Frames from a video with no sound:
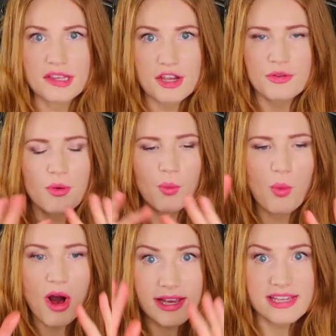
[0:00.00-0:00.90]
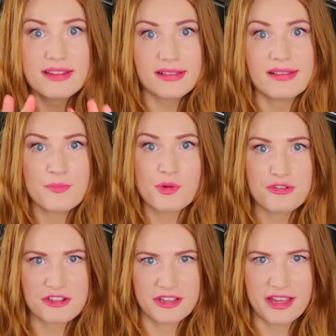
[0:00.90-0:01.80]
So why this is
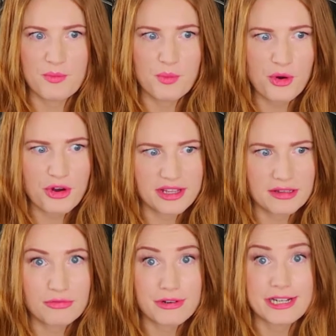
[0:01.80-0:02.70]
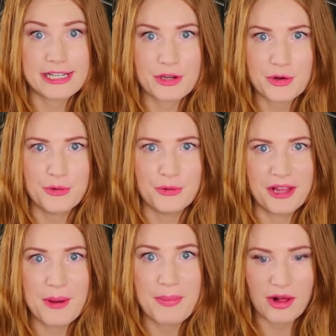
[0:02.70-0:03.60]
important and what is really
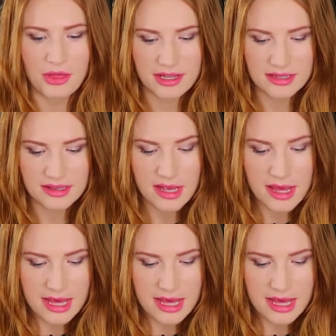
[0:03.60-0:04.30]
cool about this